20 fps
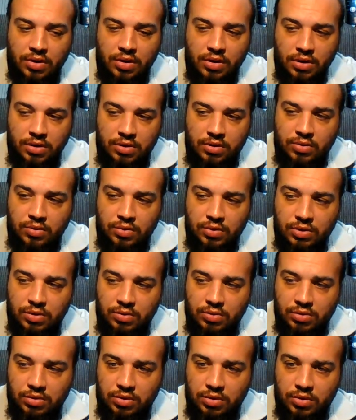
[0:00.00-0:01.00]
and doing
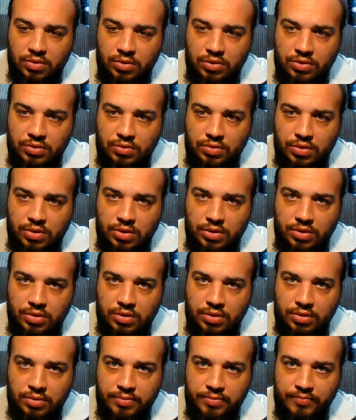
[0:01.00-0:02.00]
the Lord's work.
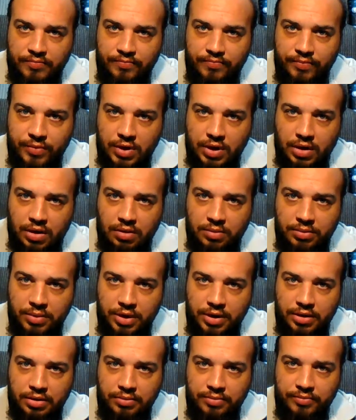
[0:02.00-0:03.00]

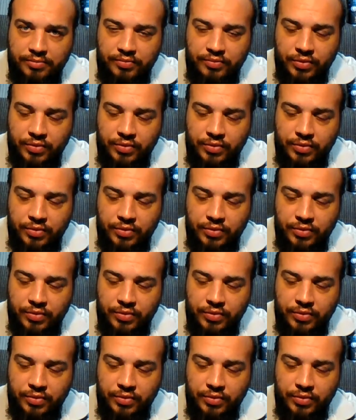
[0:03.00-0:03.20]
Amen.